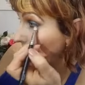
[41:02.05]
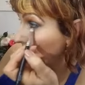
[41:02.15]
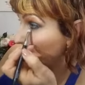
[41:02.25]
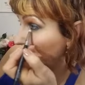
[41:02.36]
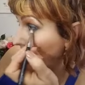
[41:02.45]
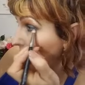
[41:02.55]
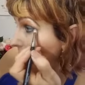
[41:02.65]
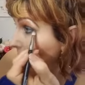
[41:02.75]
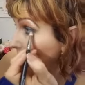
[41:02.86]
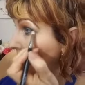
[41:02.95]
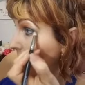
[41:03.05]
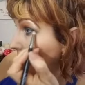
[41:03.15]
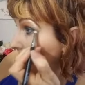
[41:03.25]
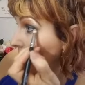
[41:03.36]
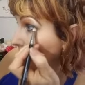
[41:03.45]

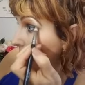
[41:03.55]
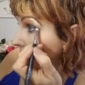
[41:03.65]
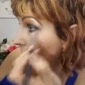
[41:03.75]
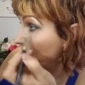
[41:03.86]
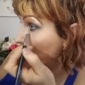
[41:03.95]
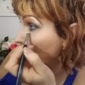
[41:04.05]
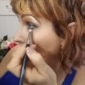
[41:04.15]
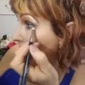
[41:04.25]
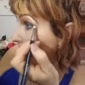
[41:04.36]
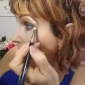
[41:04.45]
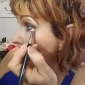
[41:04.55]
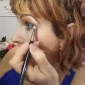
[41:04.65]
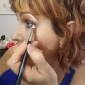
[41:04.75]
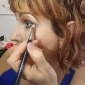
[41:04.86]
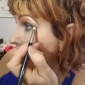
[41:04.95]

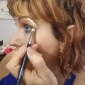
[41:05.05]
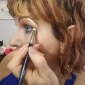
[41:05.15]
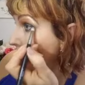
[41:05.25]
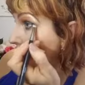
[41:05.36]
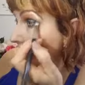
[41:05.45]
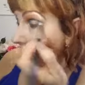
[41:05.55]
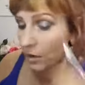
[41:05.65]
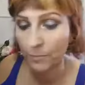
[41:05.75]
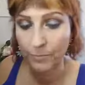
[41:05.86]
Nothing is said.